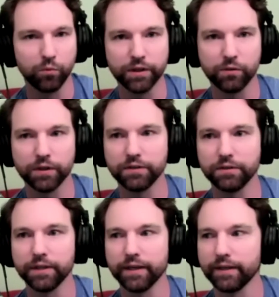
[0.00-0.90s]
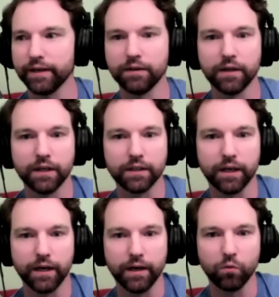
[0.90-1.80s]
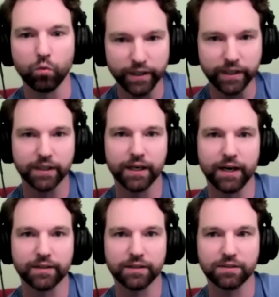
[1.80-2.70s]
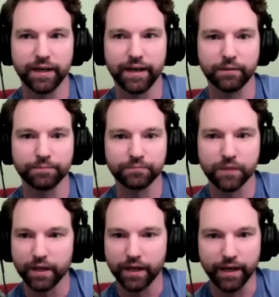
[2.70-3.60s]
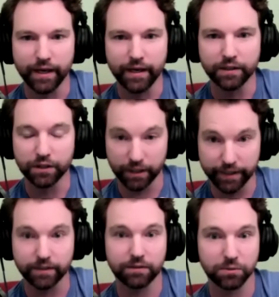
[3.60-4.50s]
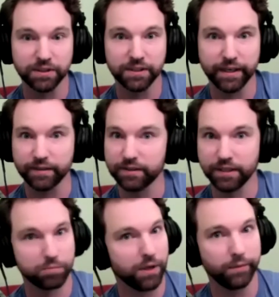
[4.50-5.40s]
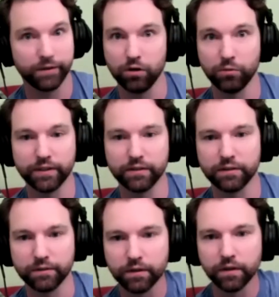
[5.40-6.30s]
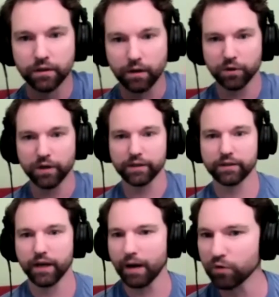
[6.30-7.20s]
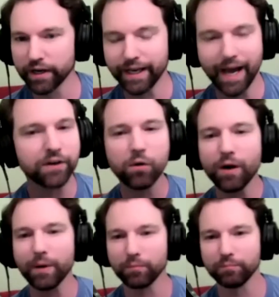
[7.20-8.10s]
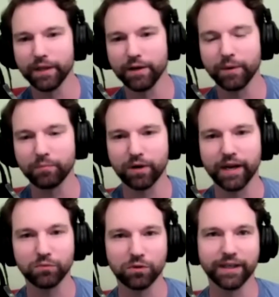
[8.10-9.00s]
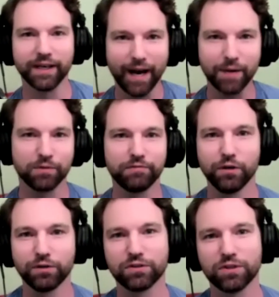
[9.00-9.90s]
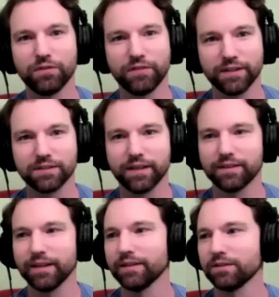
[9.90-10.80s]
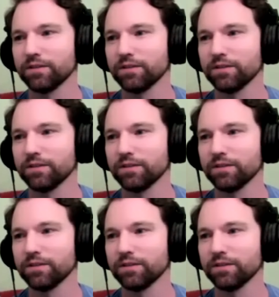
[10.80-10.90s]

We don't want to do that now. Uh, we need to knock this out, and you're going to get three takes. That's probably all we can do. Yeah, I'm ready. I'm ready. Yeah. I don't know why my my brain will get hyper focused on things like that.